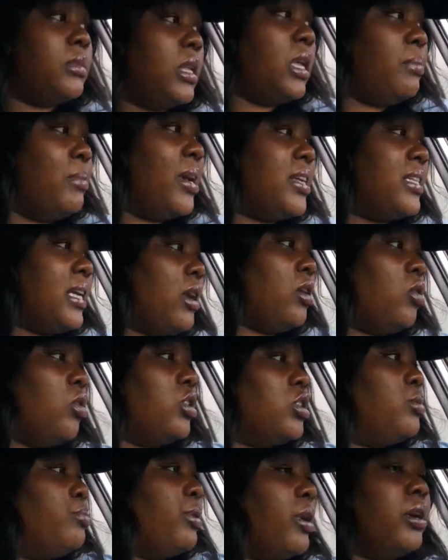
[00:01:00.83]
it makes that
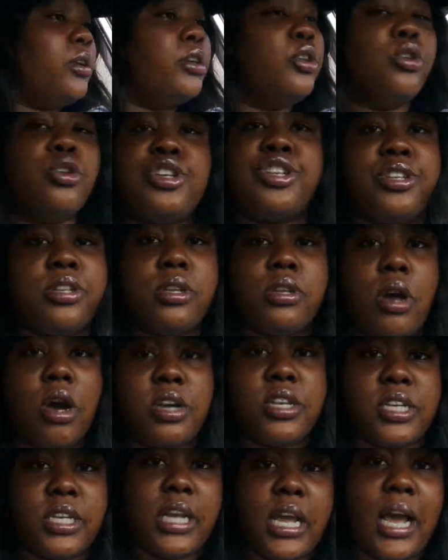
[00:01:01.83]
noise. But you know, she's a
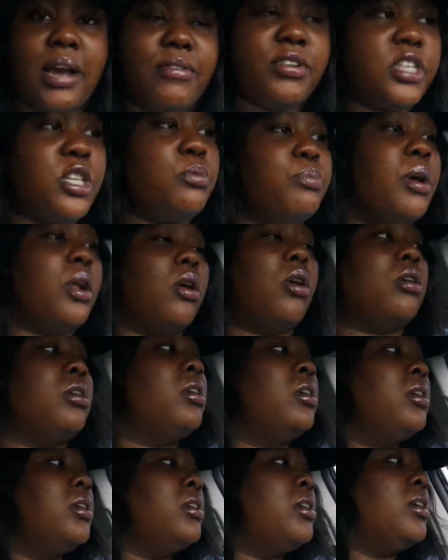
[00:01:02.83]
dog, she can't have a seatbelt on.